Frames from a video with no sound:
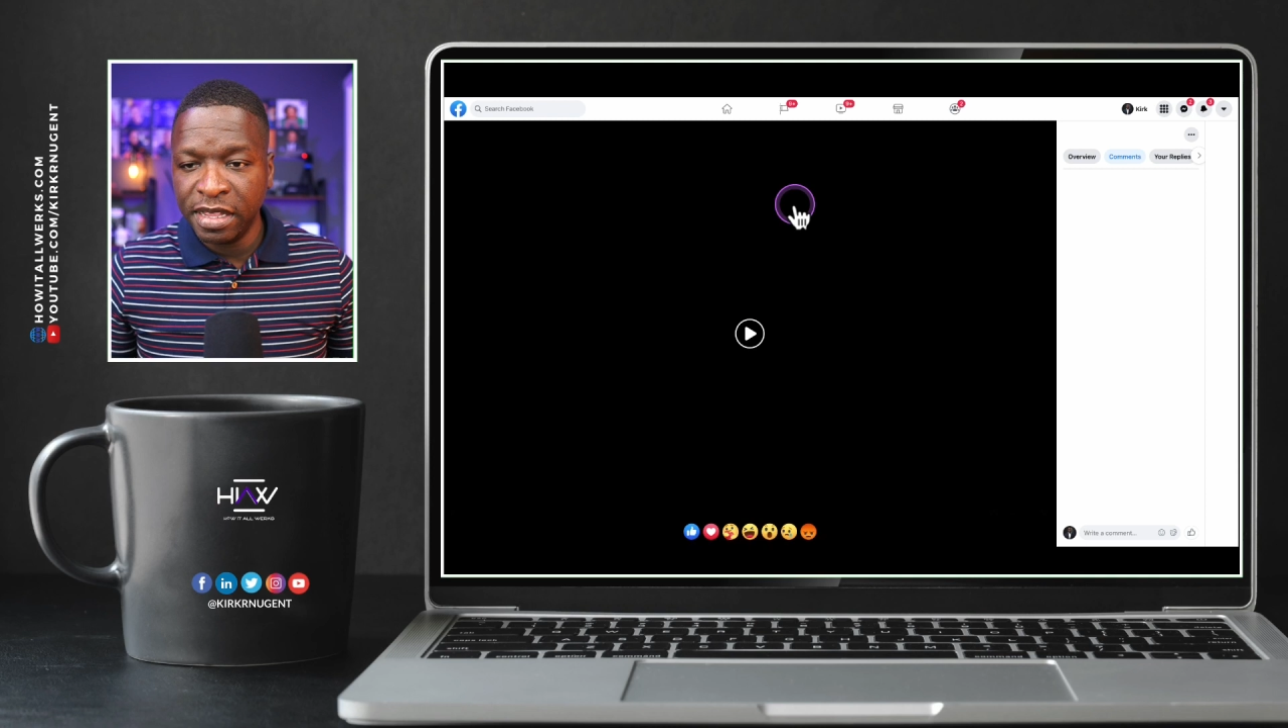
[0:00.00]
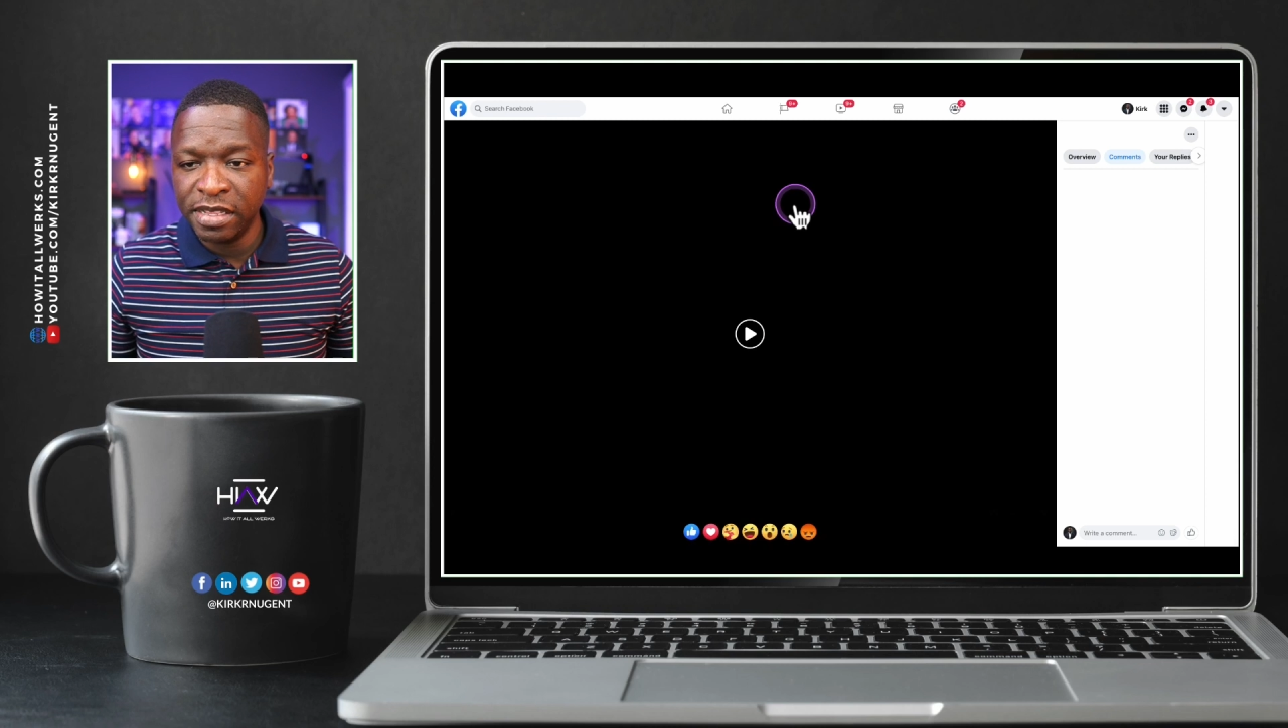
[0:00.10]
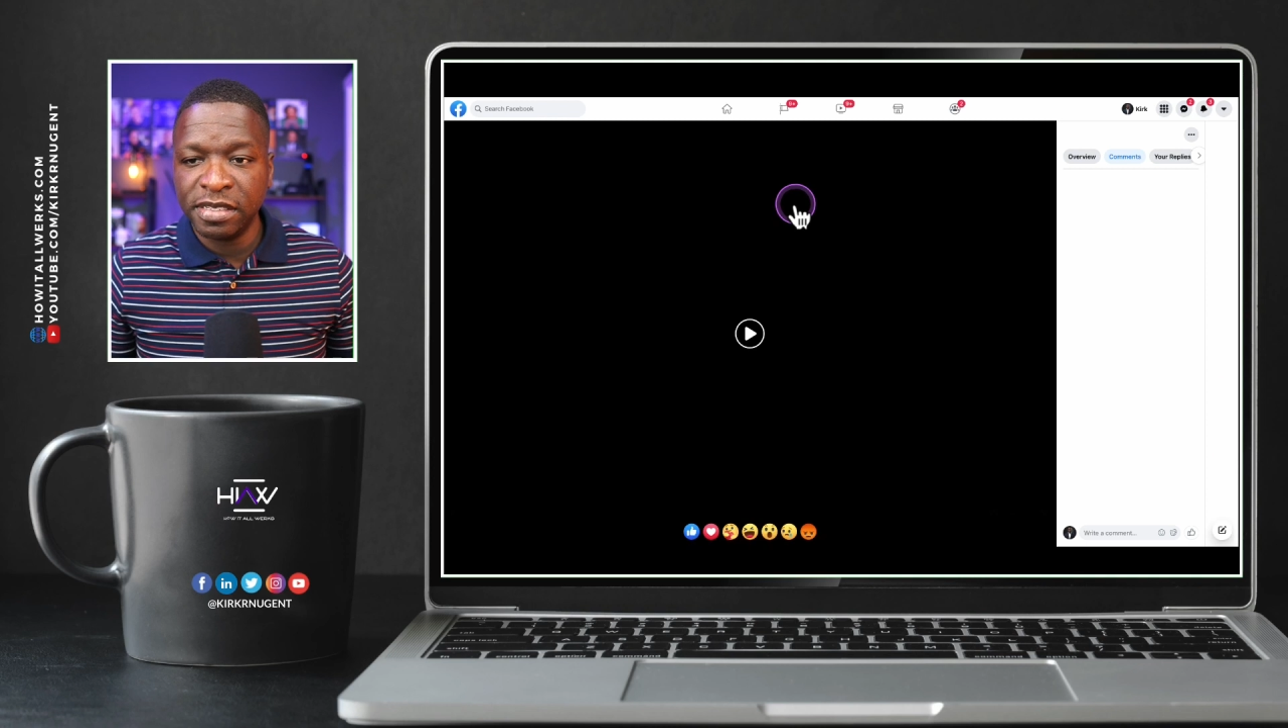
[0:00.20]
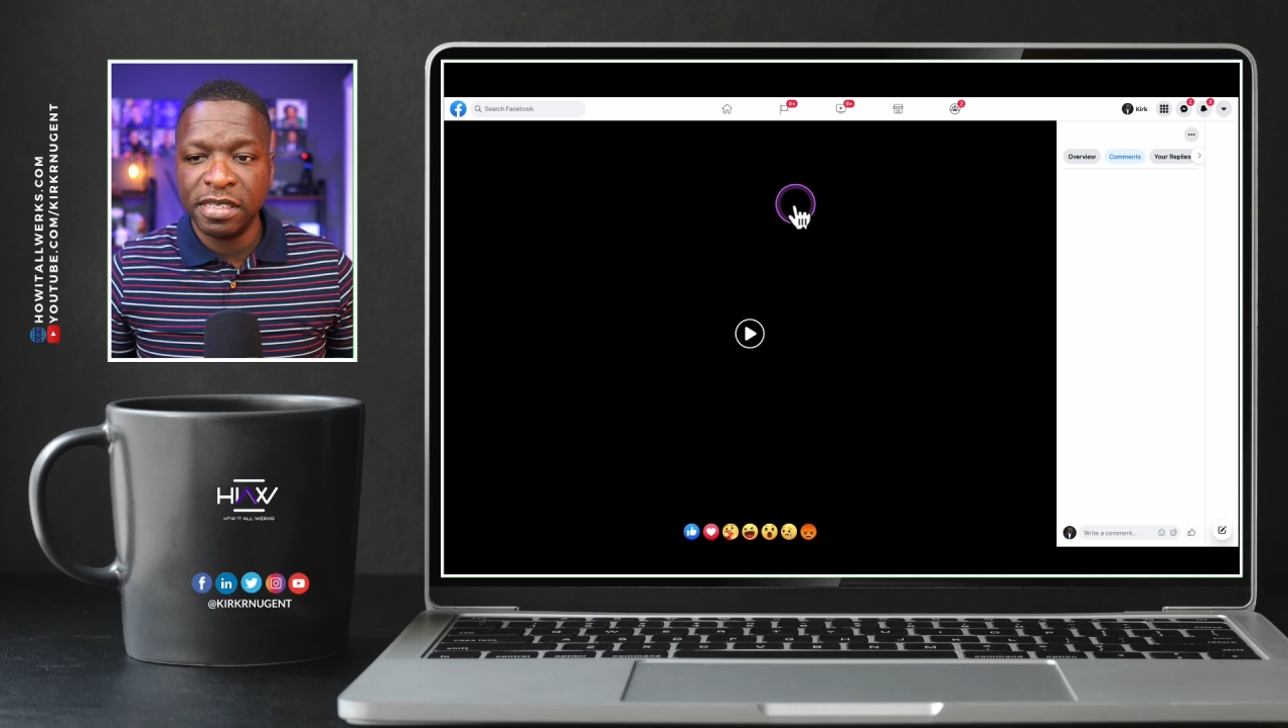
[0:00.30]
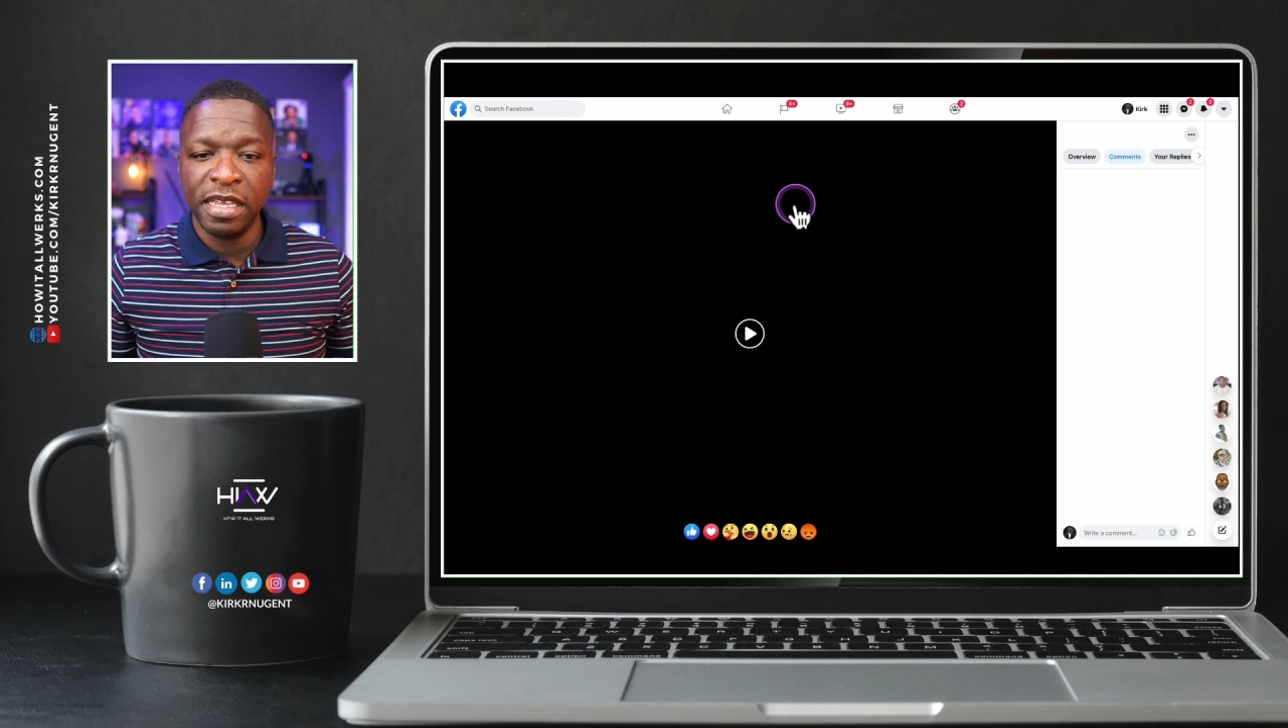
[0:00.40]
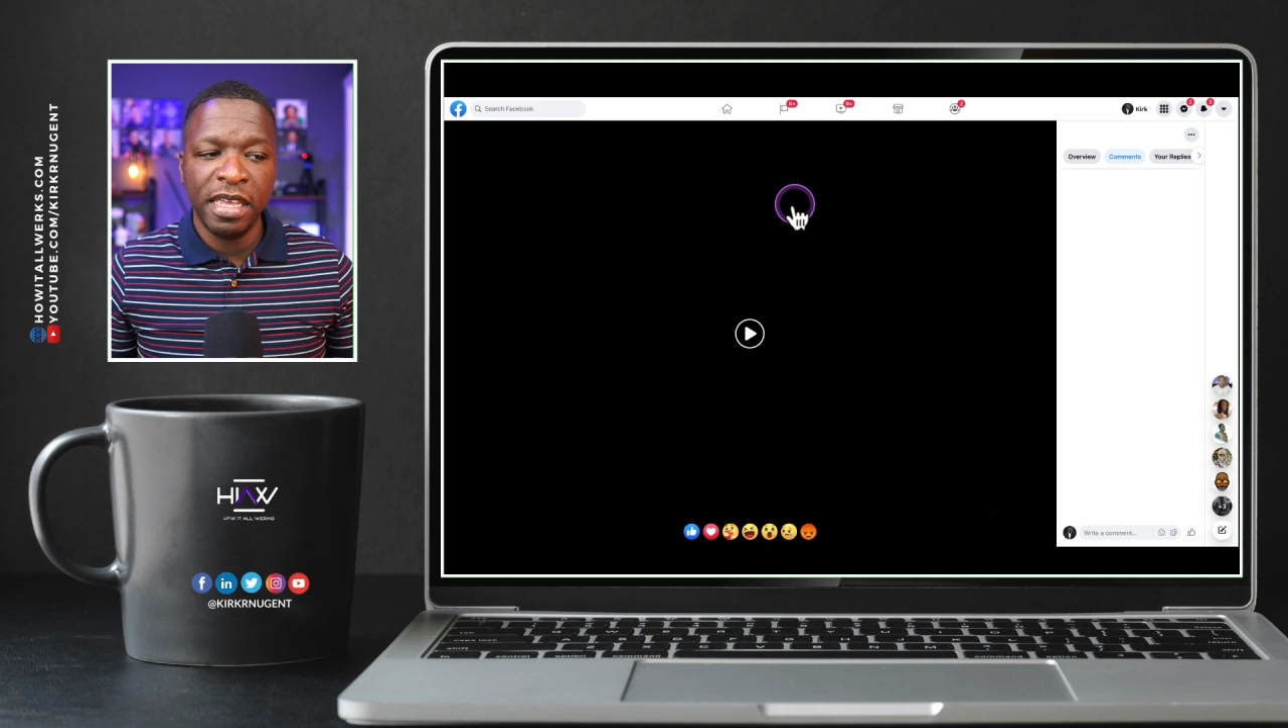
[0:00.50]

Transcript: is